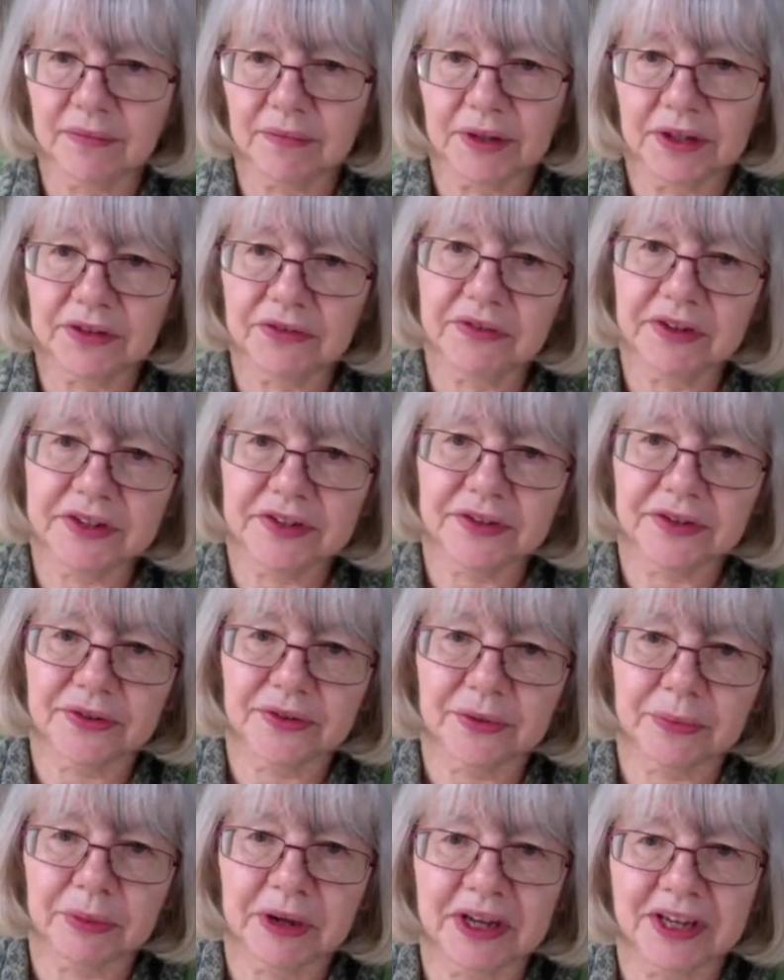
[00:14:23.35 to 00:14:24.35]
in
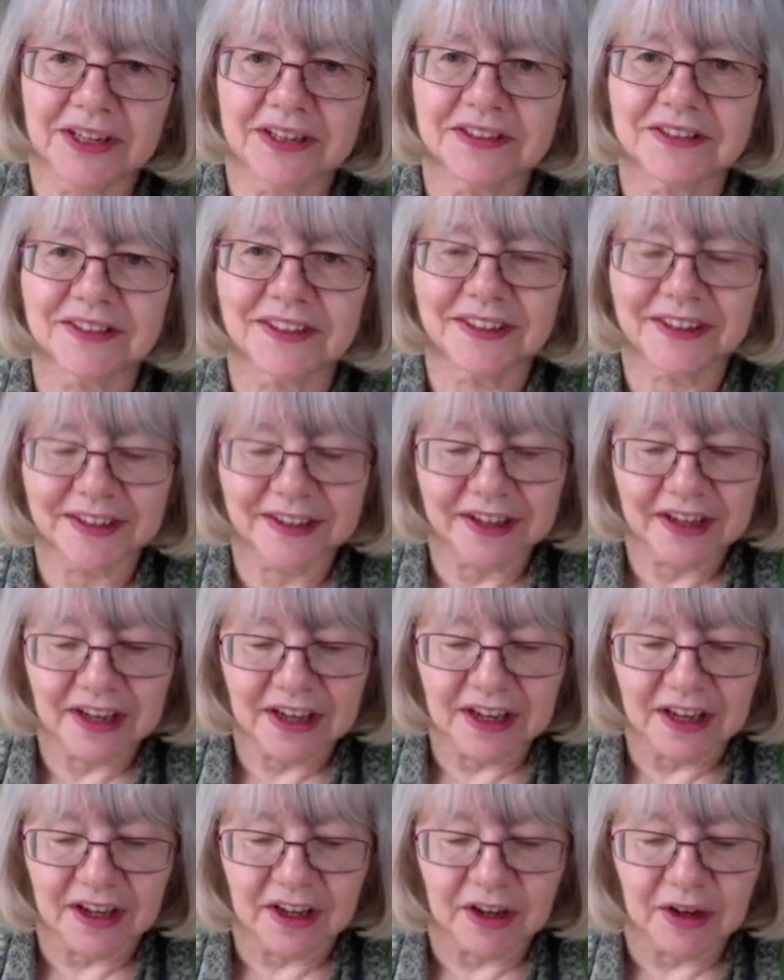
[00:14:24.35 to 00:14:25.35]
retrospect,
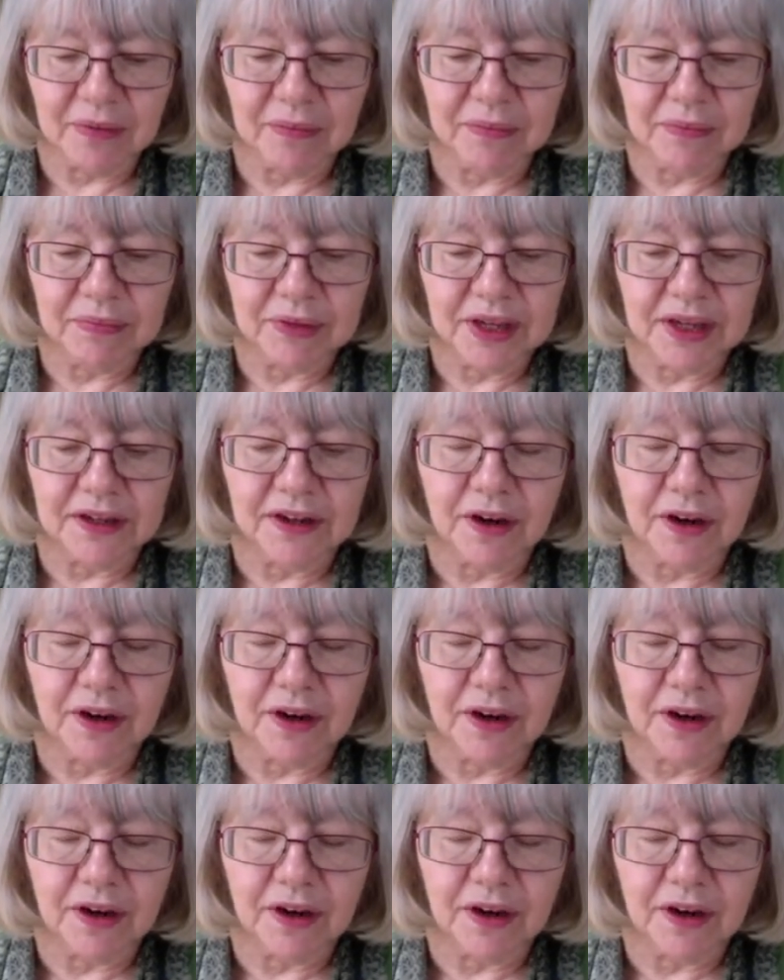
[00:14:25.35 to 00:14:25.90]
in